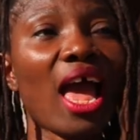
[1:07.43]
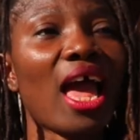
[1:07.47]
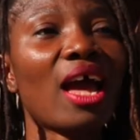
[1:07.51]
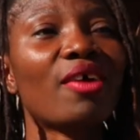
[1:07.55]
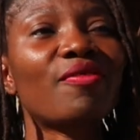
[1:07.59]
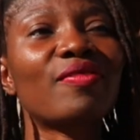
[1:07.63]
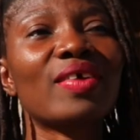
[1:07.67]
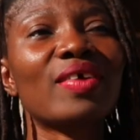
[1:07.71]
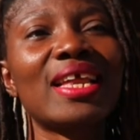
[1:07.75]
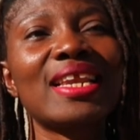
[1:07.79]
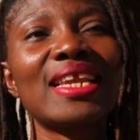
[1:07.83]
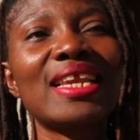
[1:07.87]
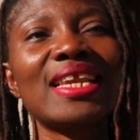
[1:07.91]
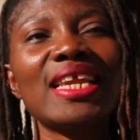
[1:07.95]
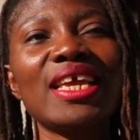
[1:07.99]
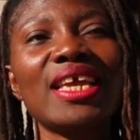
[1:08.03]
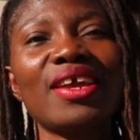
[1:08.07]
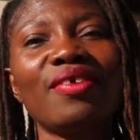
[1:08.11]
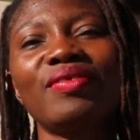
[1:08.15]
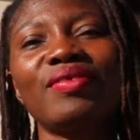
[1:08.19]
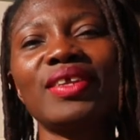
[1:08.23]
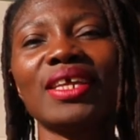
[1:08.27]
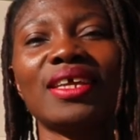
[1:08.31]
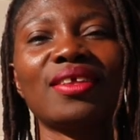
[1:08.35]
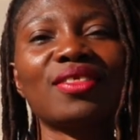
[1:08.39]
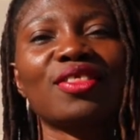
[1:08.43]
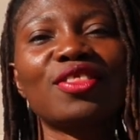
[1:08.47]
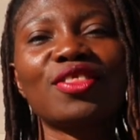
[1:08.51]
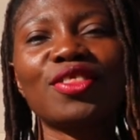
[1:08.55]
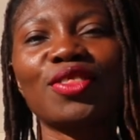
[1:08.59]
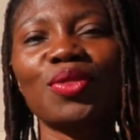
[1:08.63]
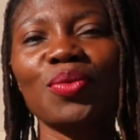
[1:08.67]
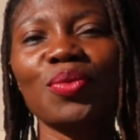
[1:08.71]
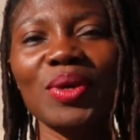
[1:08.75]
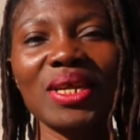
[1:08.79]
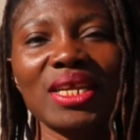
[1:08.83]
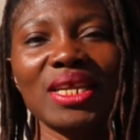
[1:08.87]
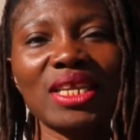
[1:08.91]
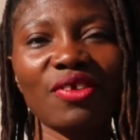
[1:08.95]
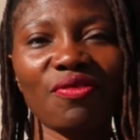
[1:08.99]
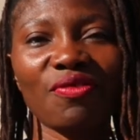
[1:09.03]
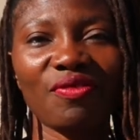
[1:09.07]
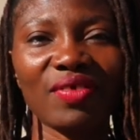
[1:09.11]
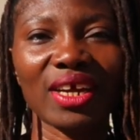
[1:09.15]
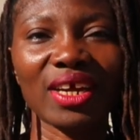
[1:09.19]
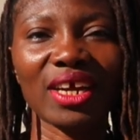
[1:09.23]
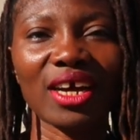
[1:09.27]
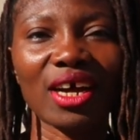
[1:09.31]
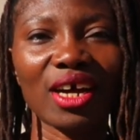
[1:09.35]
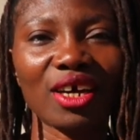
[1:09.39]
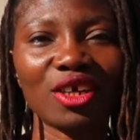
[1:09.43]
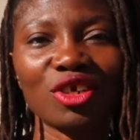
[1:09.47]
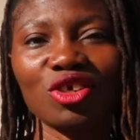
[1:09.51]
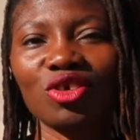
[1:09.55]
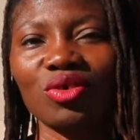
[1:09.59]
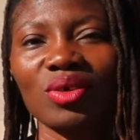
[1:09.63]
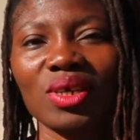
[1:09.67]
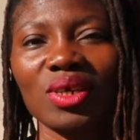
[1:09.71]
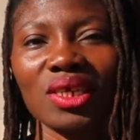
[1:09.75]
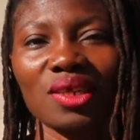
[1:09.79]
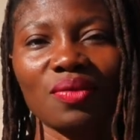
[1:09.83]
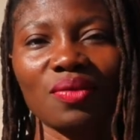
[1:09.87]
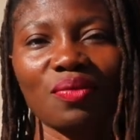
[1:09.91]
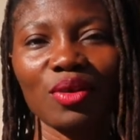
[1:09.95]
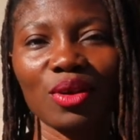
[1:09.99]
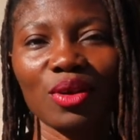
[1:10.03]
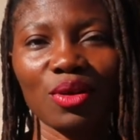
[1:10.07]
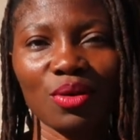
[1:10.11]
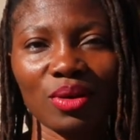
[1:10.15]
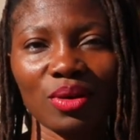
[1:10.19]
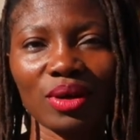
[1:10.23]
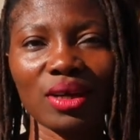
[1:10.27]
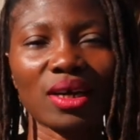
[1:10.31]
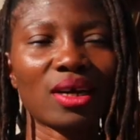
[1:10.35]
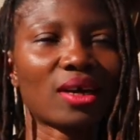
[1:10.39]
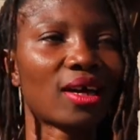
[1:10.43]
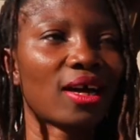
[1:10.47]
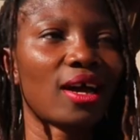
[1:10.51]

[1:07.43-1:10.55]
have lived in three different countries for long,